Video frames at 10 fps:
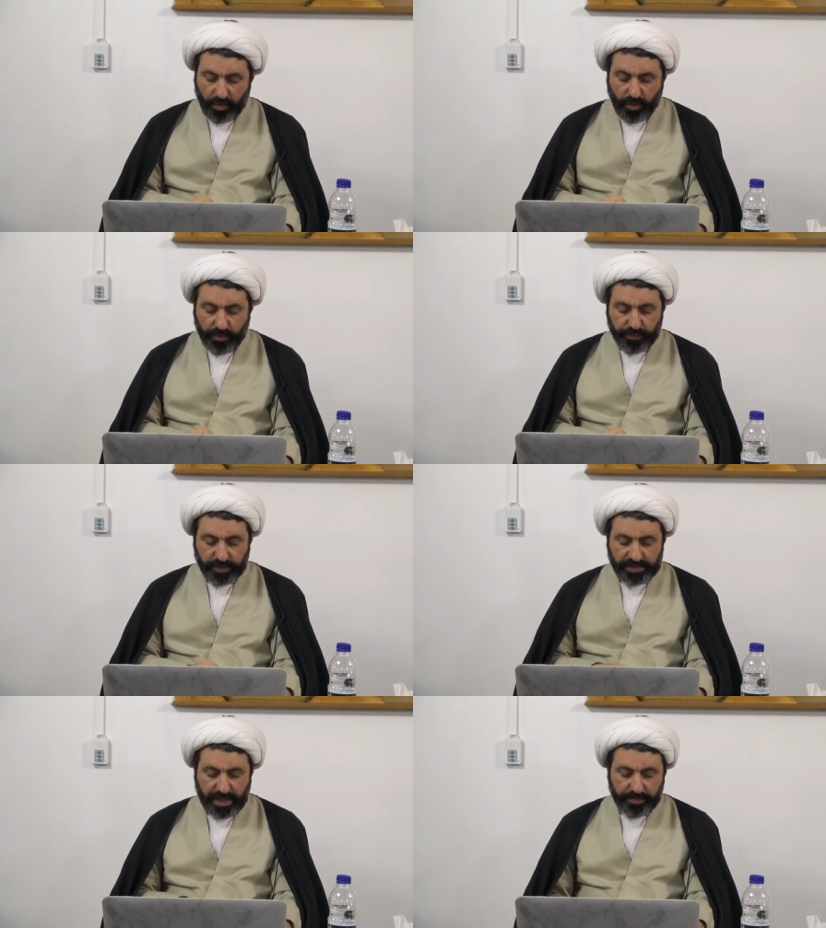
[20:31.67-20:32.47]
Or for
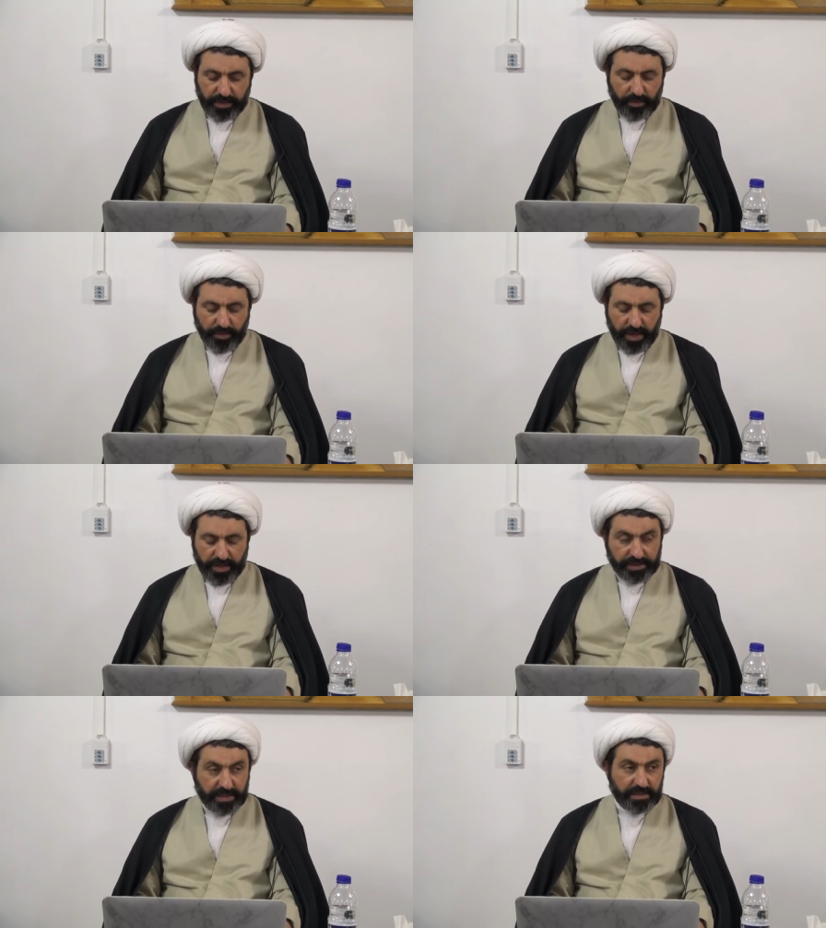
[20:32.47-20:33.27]
example,
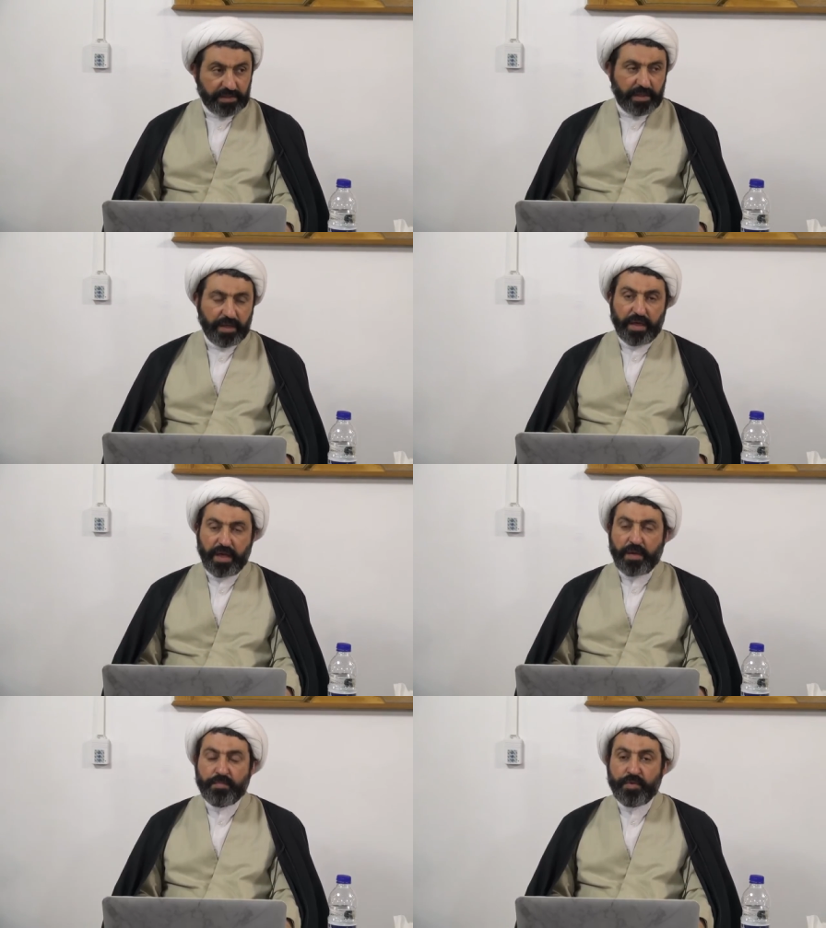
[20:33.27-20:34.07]
Quran says
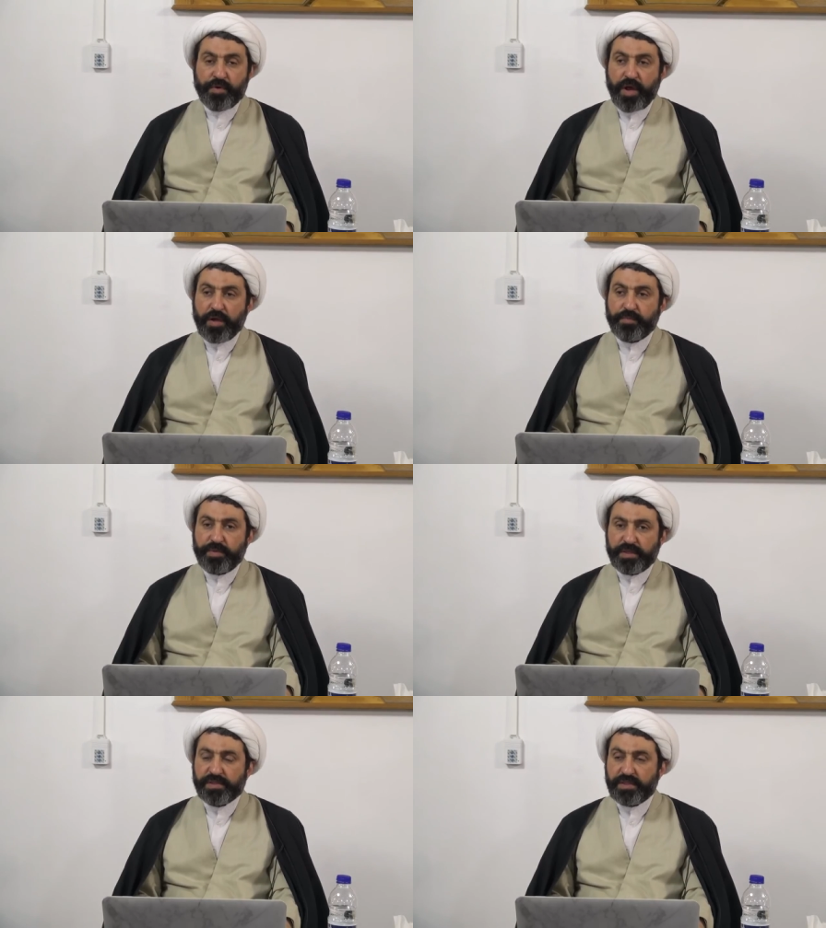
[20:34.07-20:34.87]
a moral
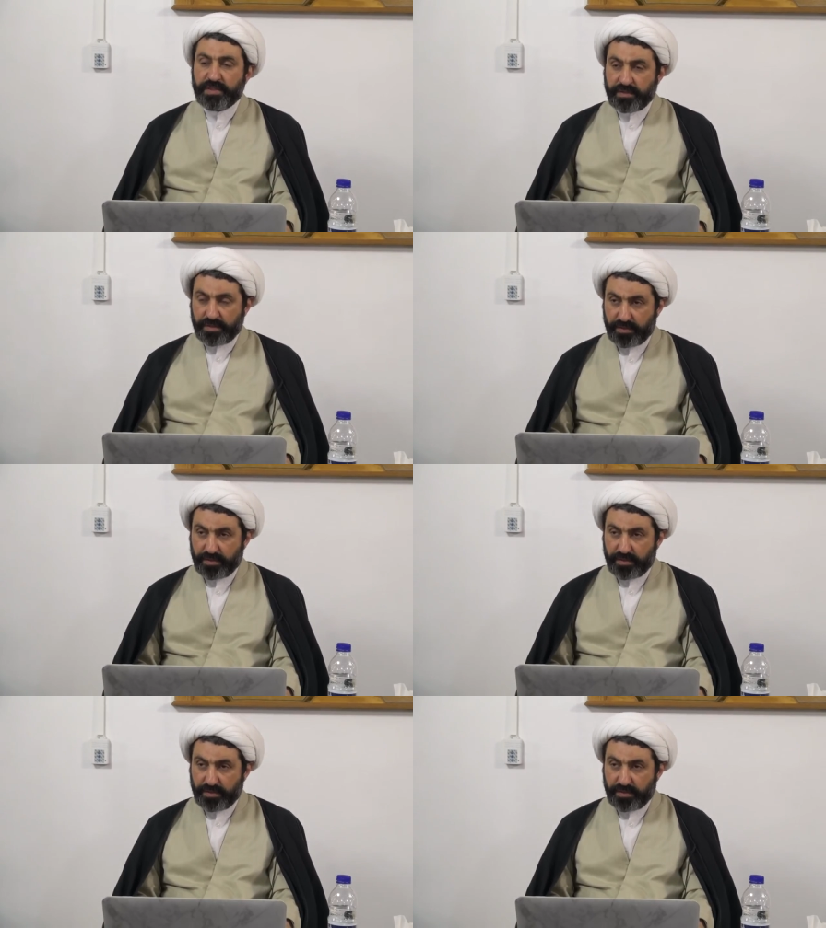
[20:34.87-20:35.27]
person